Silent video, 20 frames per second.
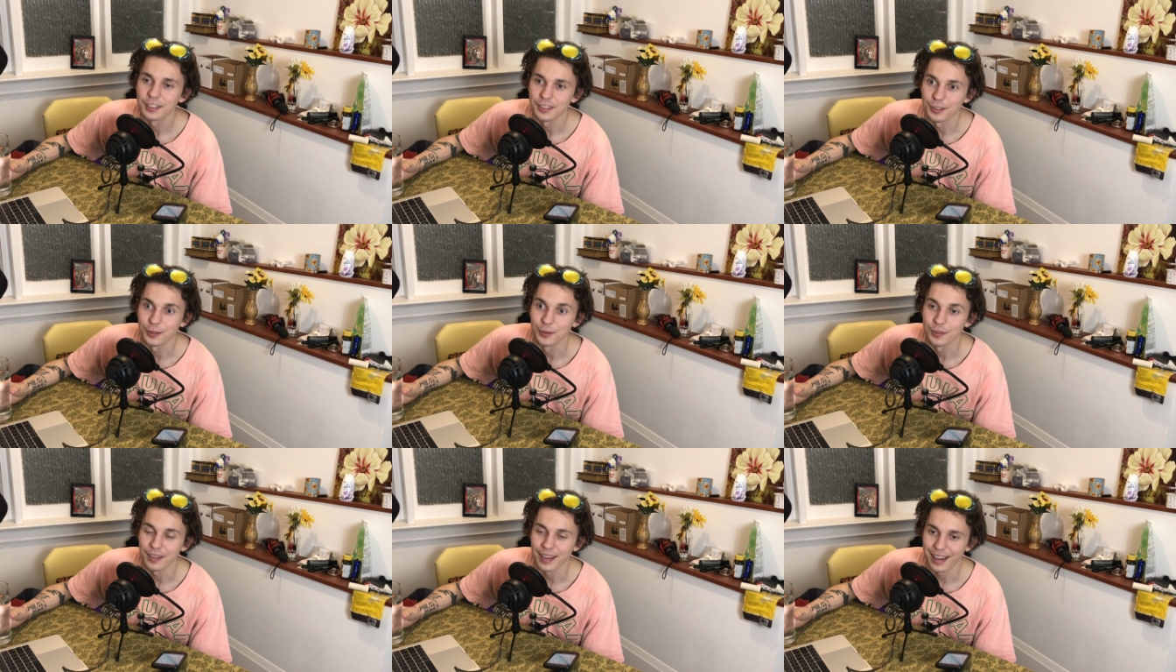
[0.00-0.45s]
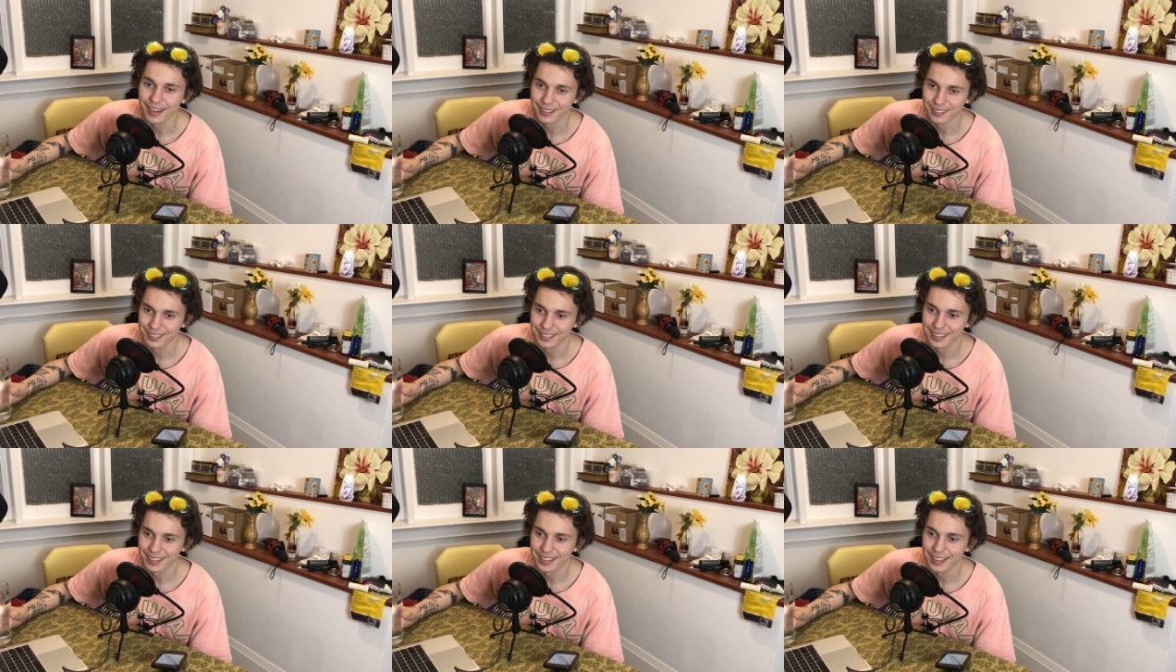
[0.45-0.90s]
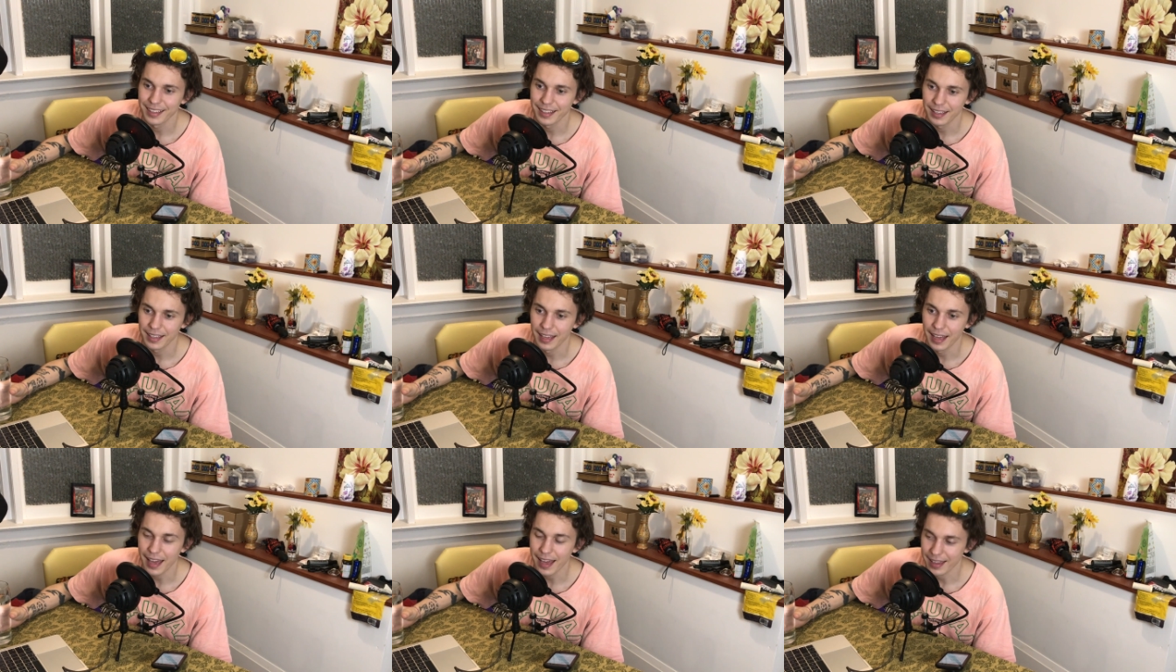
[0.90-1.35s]
"You,
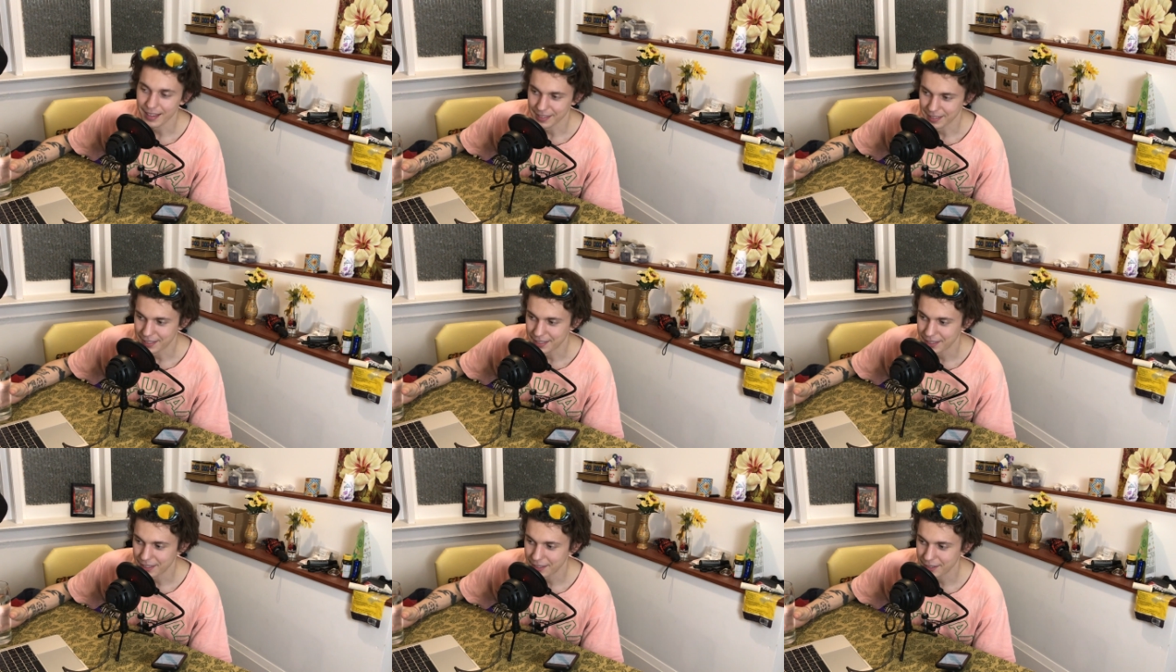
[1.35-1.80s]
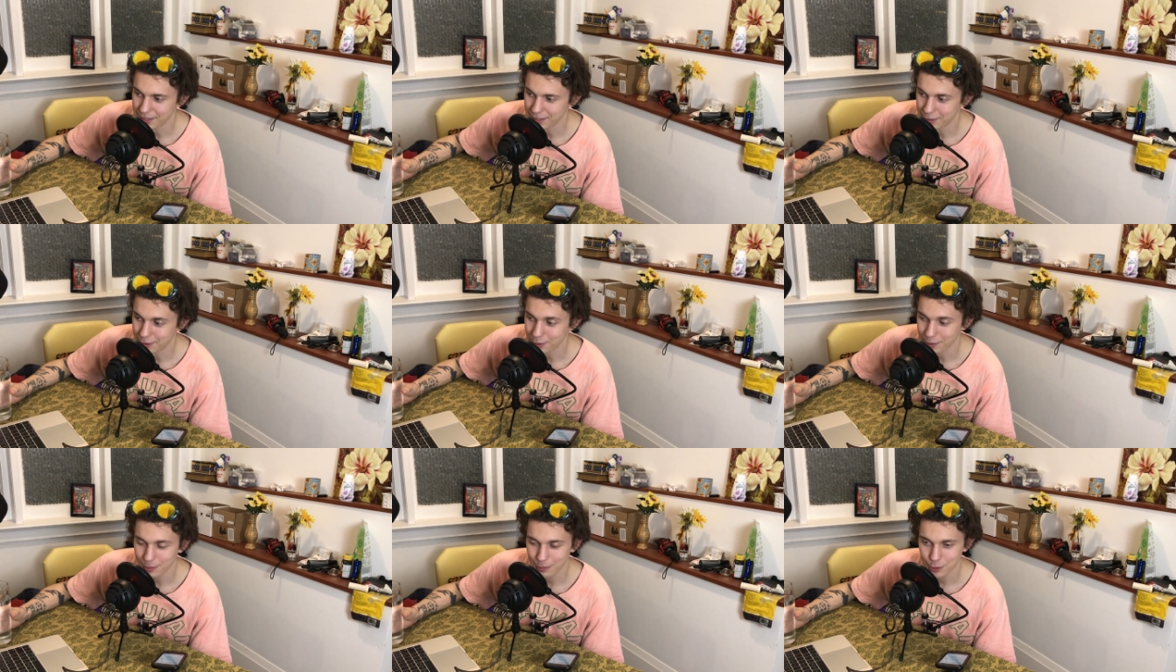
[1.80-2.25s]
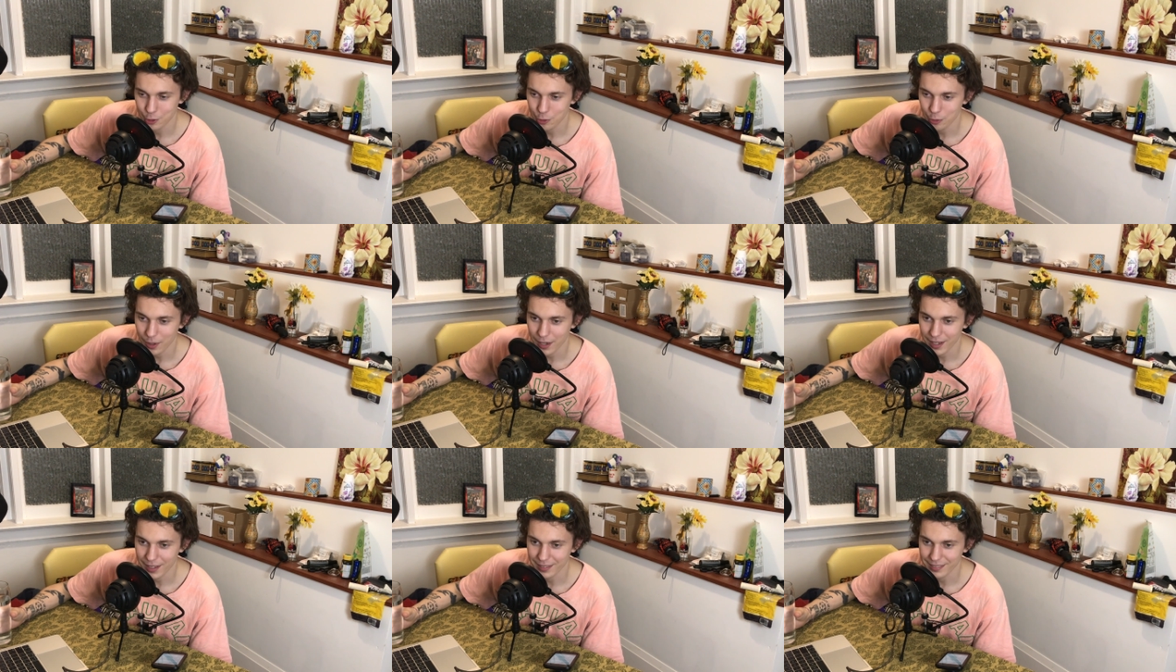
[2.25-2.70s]
hey, would you
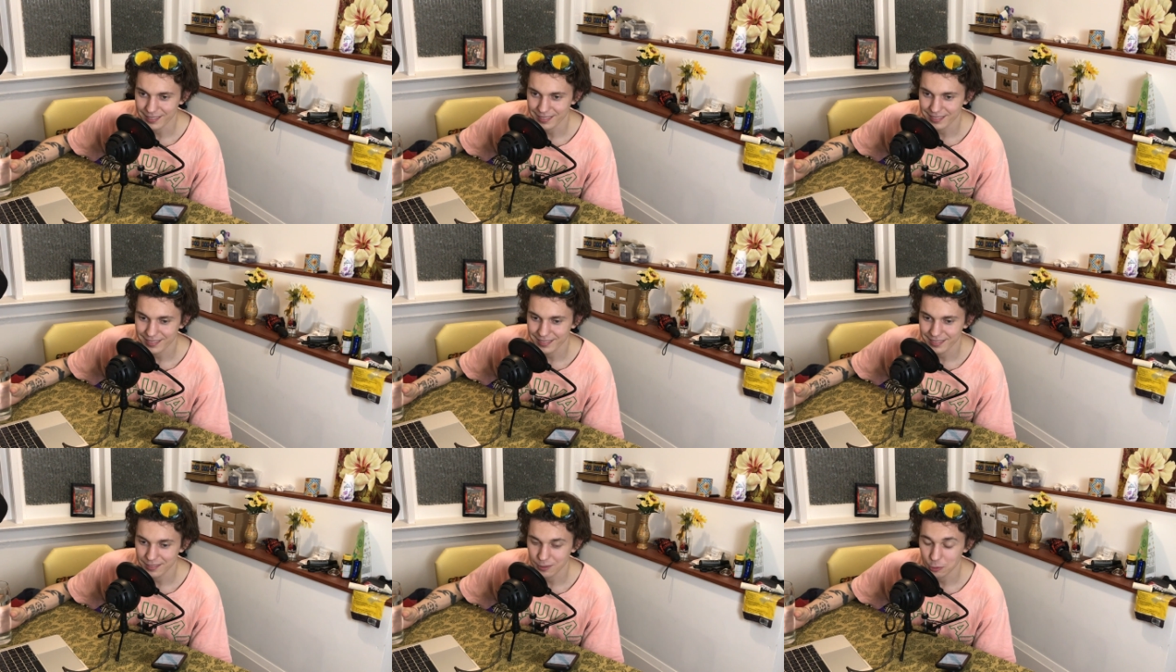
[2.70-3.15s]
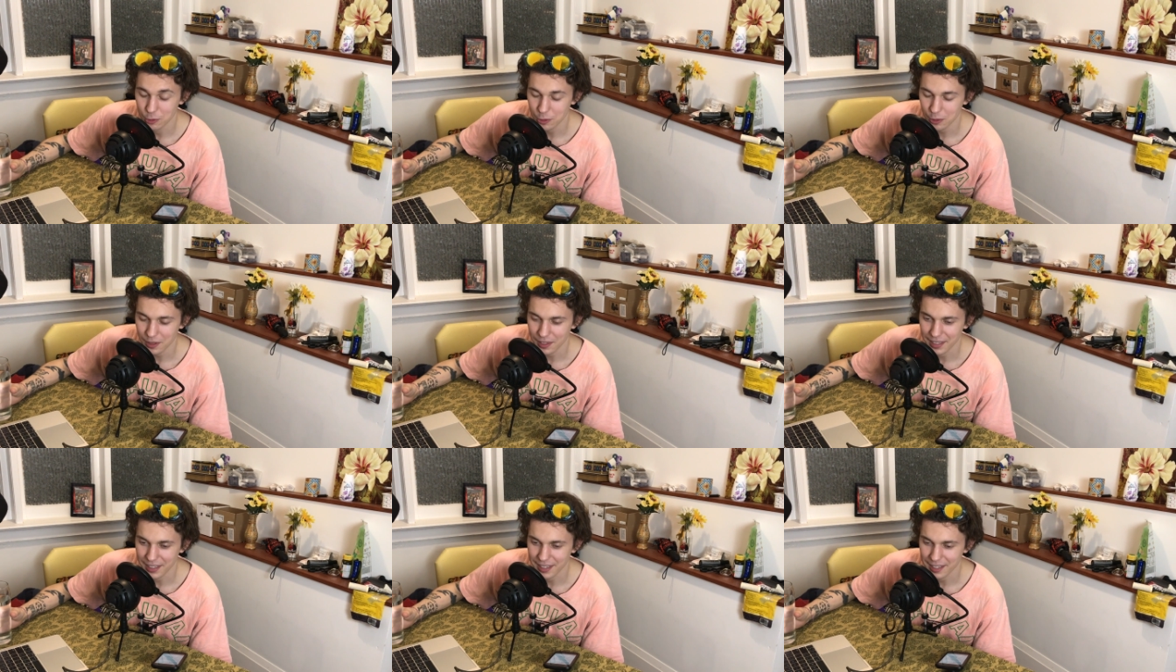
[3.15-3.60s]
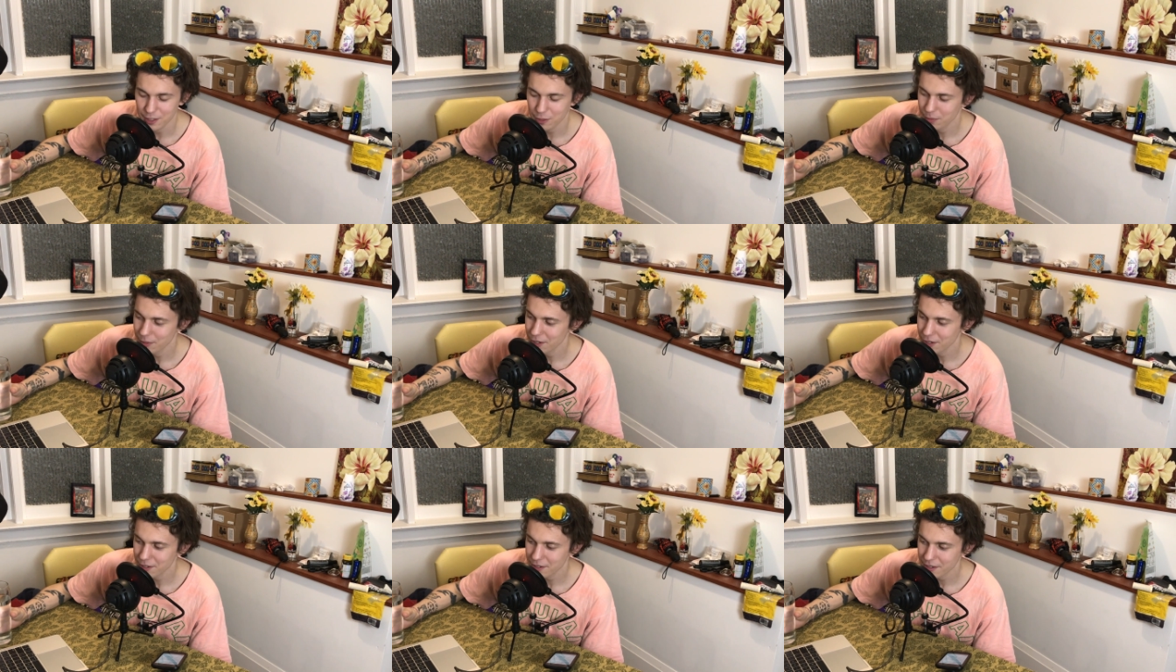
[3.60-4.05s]
want to... would you want to kiss
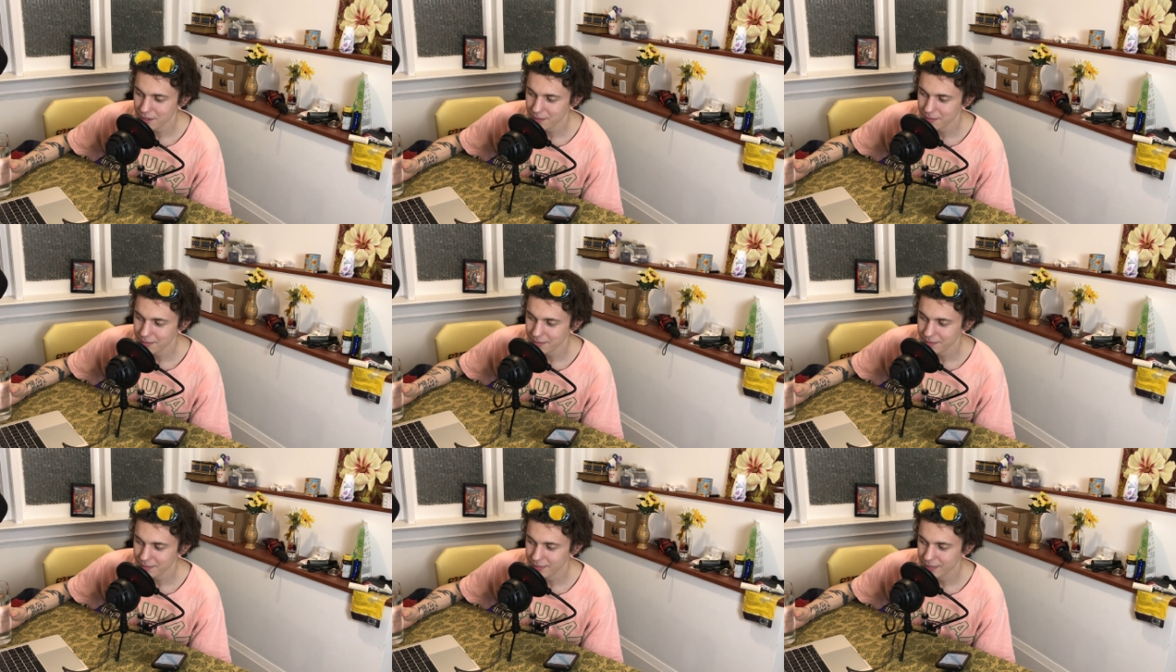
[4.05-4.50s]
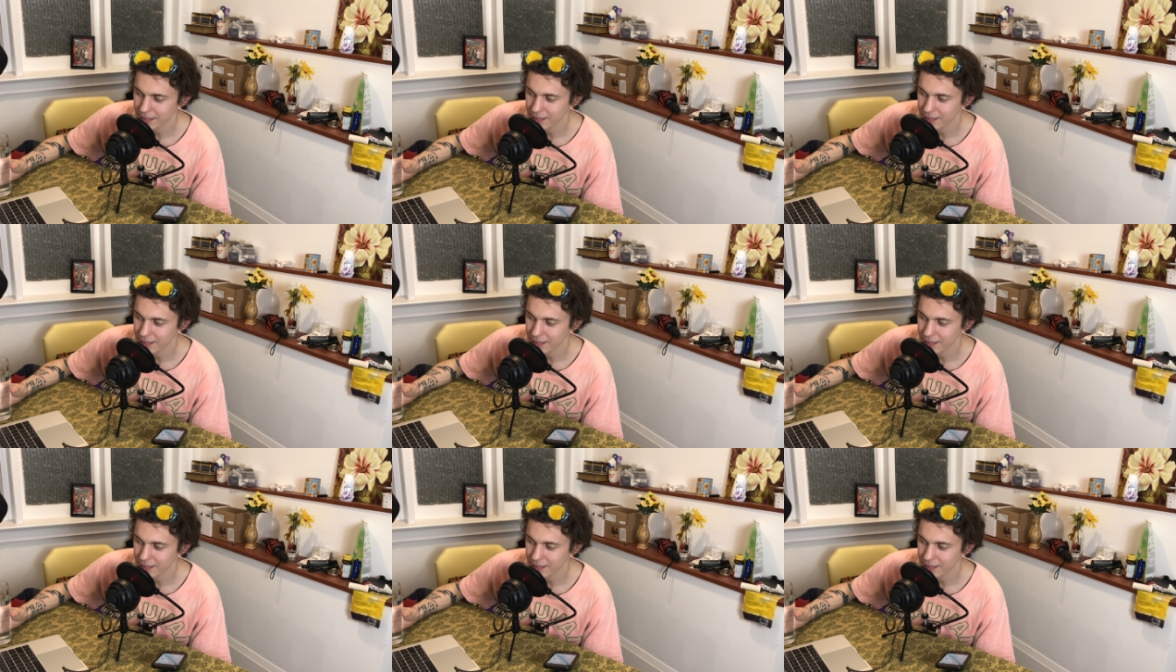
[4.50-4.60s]
me or something?"